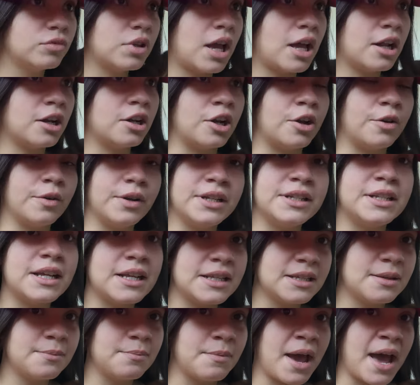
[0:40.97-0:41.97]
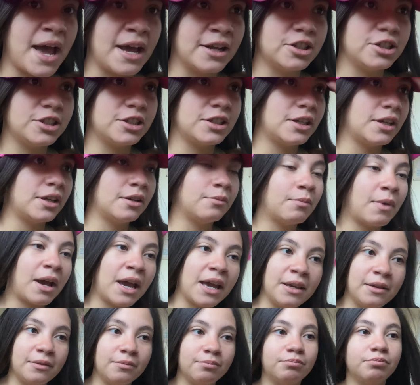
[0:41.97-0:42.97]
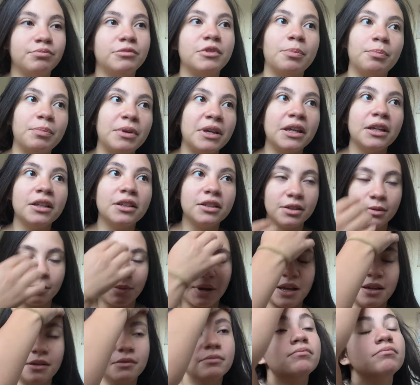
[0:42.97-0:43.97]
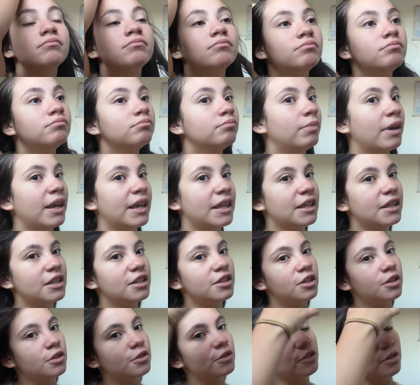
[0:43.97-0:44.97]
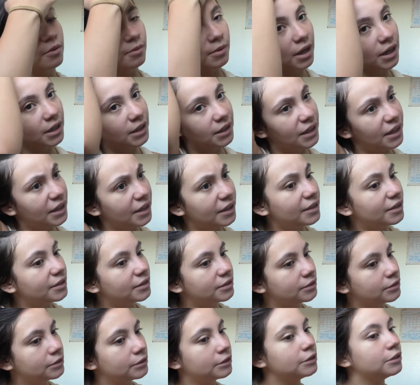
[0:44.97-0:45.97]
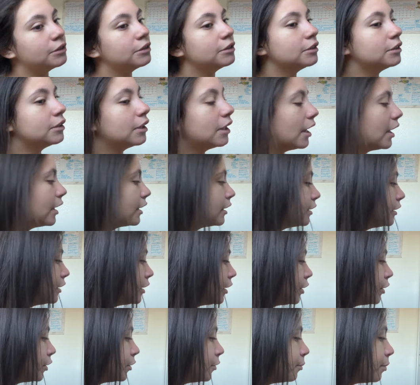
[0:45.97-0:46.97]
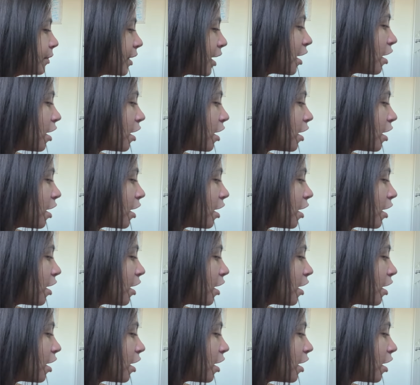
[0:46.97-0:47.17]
I don't know, it doesn't match my the pink to my bathing suit, so I'm kind of like, I don't know. But I